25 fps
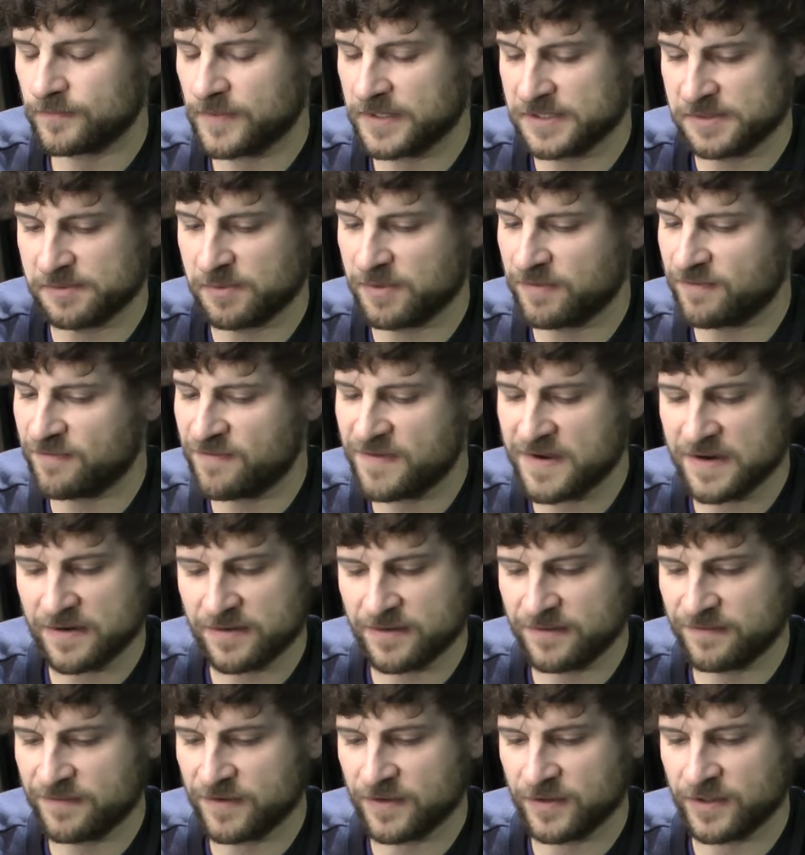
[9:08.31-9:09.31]
has been
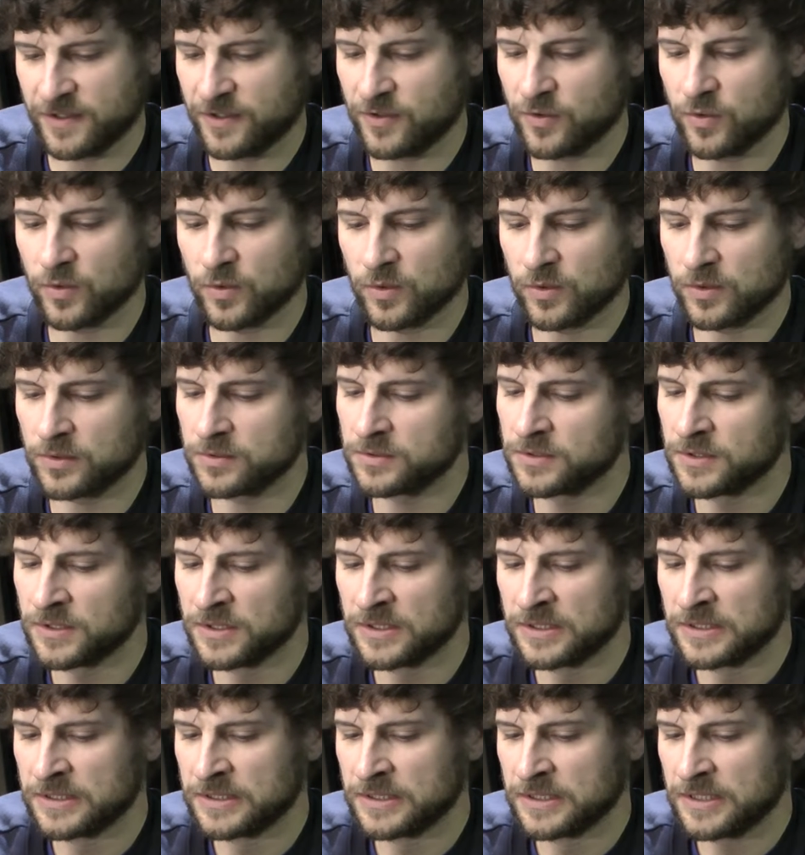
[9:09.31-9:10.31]
very, very cool
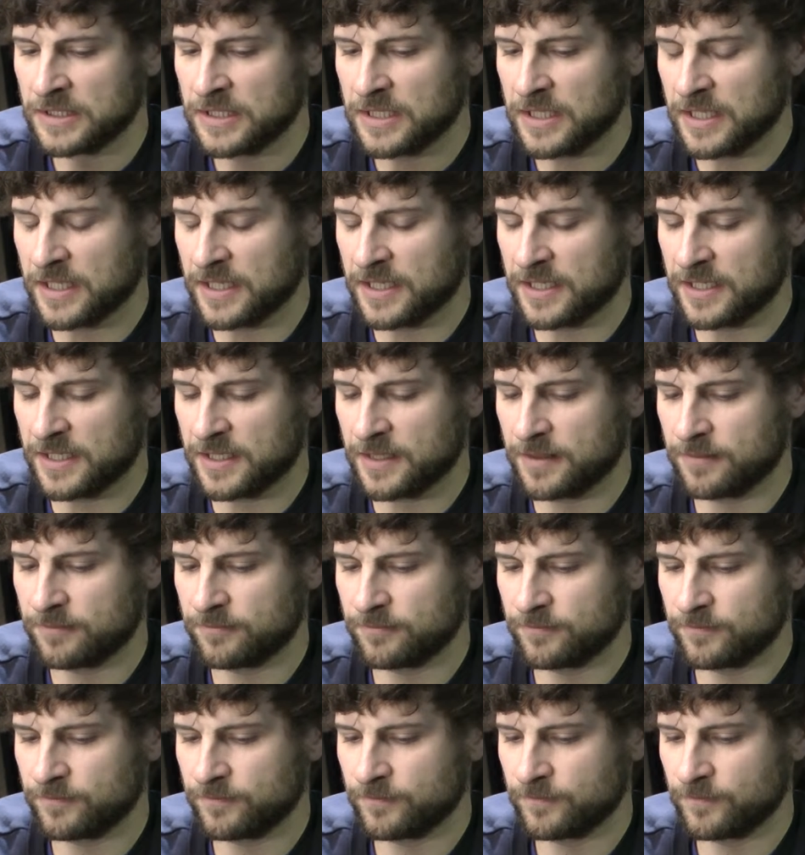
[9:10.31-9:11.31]

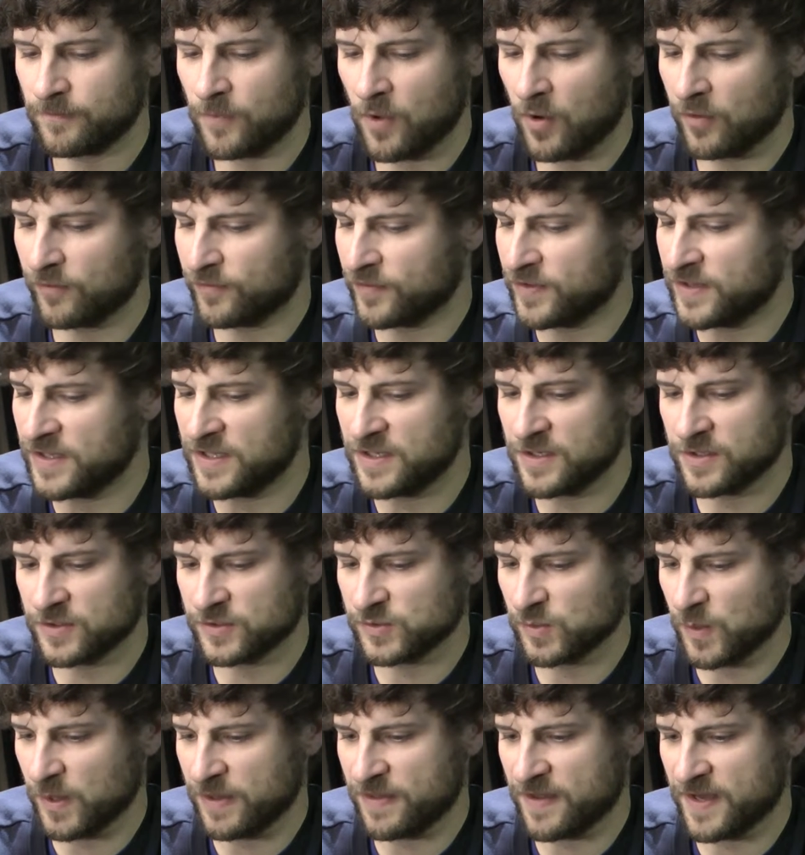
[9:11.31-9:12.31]
um, over the
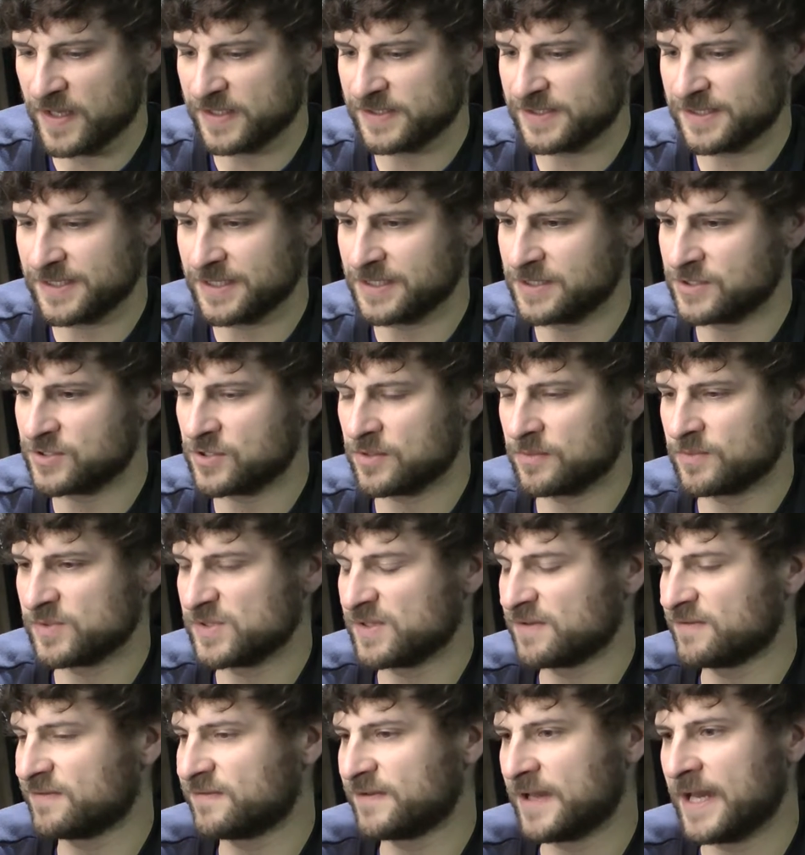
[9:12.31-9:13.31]
years with us in
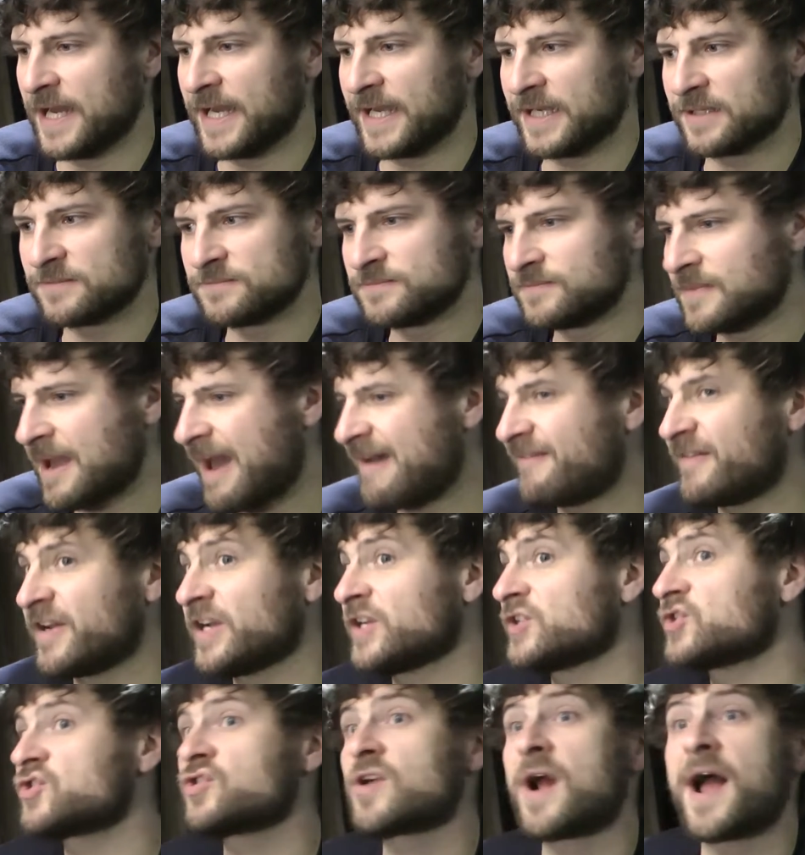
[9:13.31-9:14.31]
terms of like
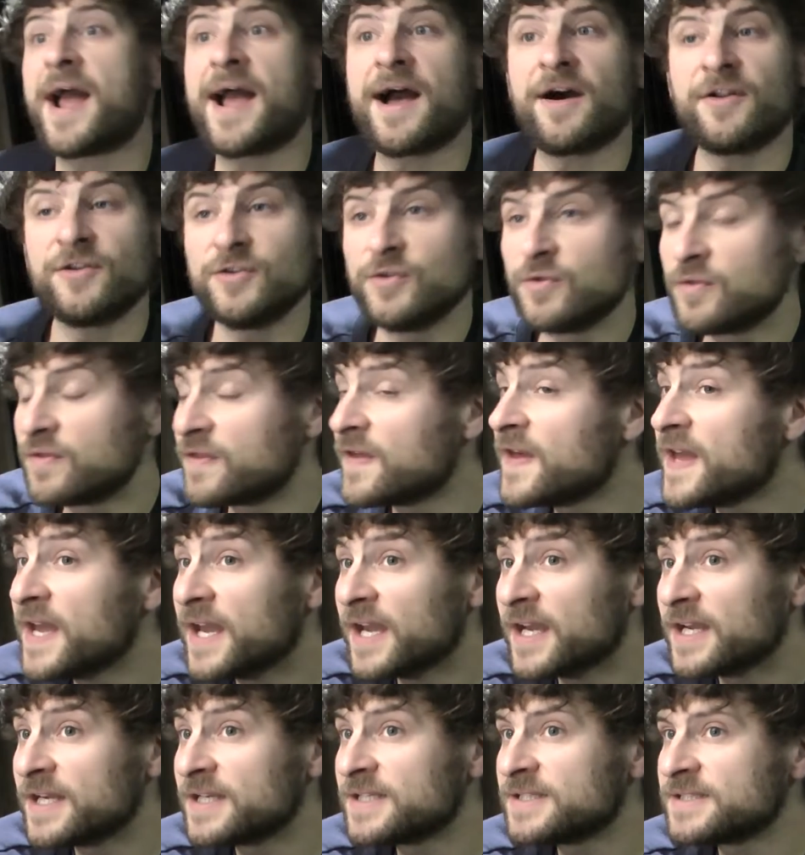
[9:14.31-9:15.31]
having us try out new
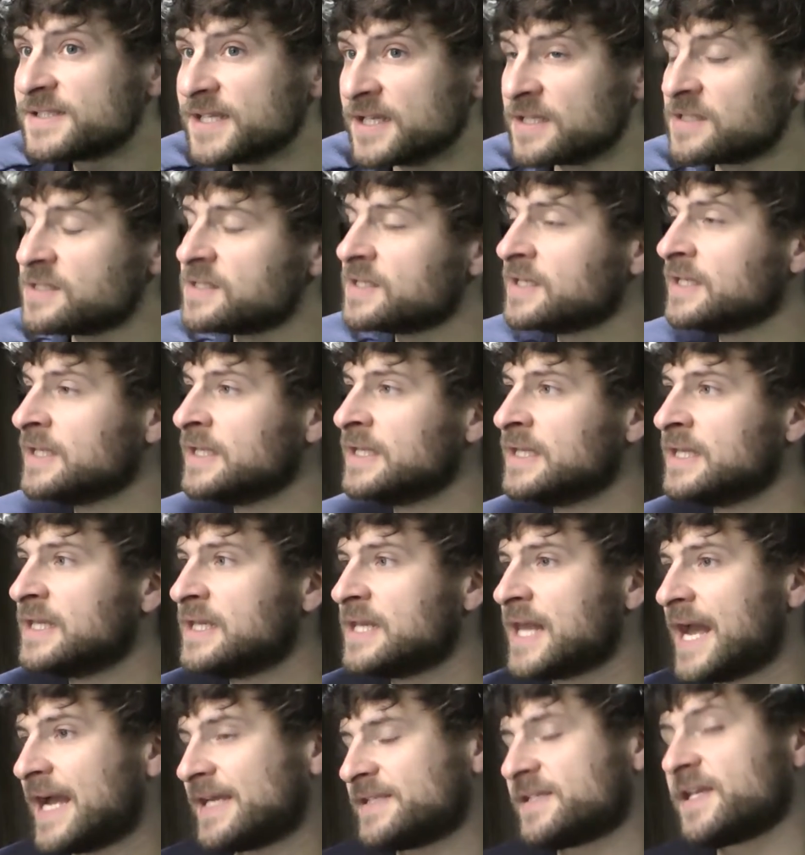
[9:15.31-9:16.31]
things and
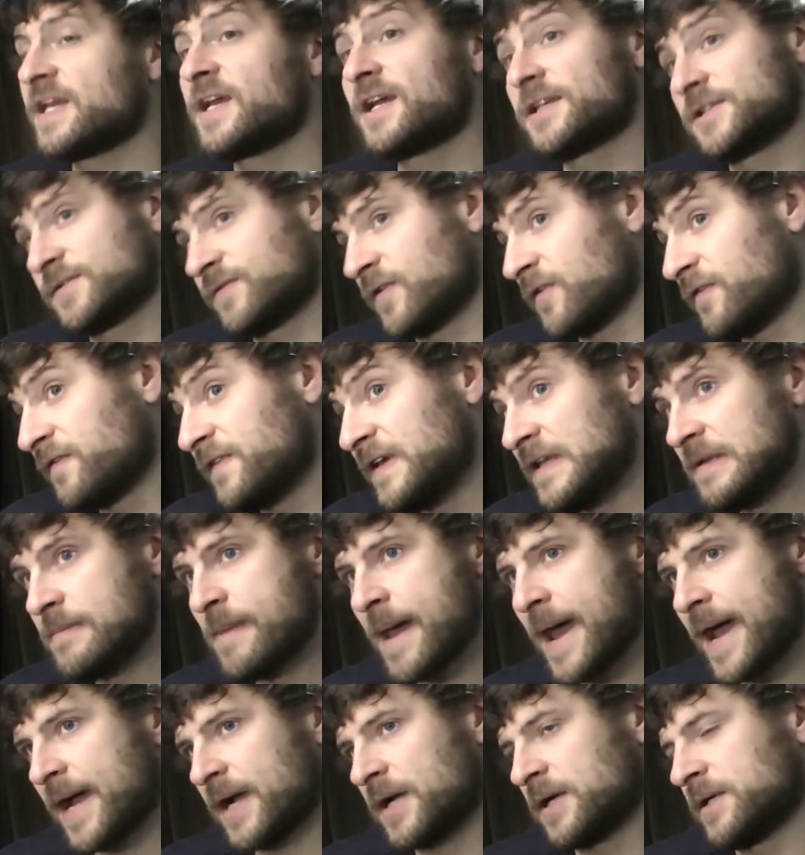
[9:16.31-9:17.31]
asking us for
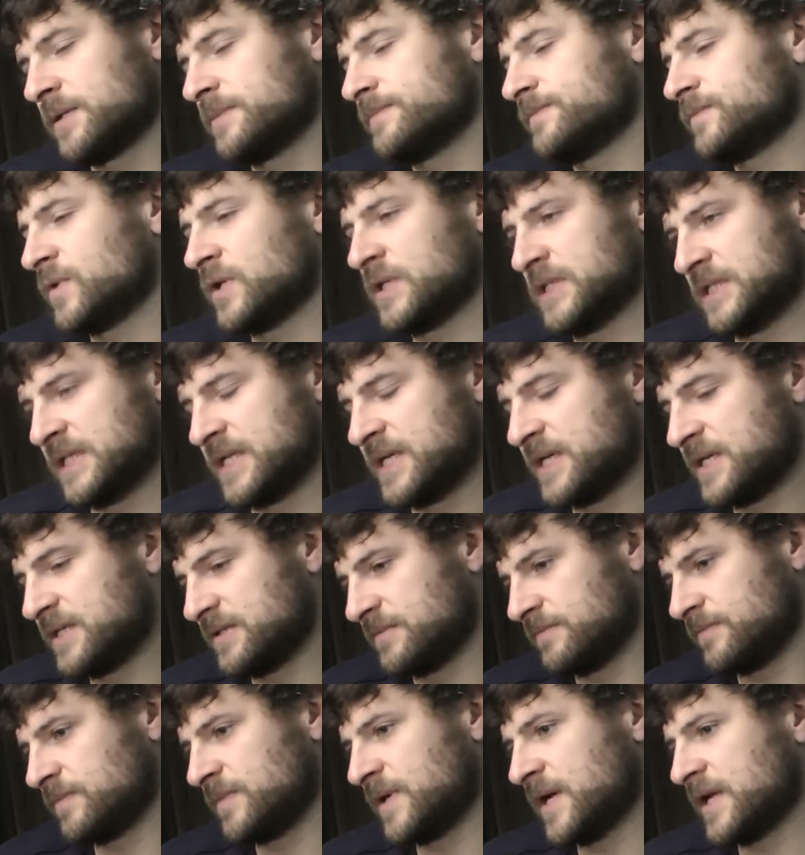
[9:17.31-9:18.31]
feedback on that
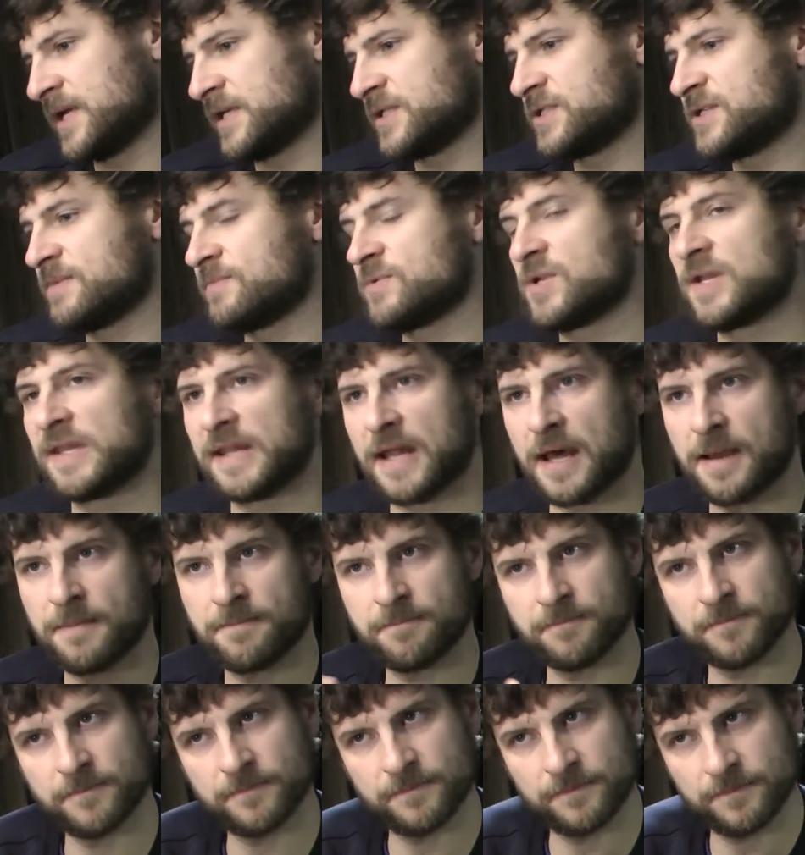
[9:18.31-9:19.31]
kind of Jim
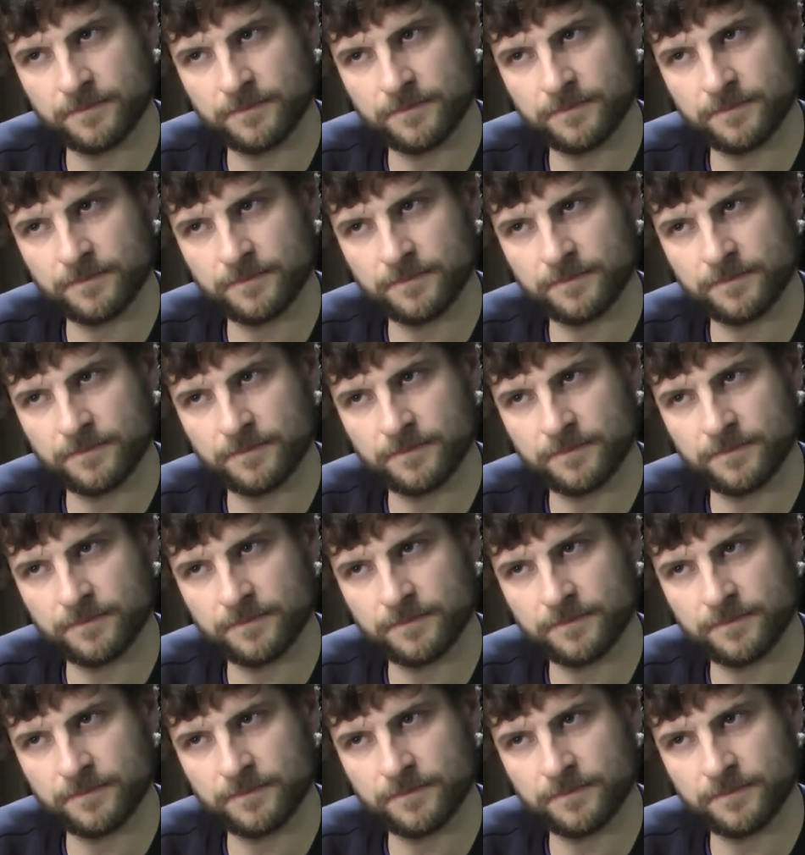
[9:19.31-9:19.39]
Dunlop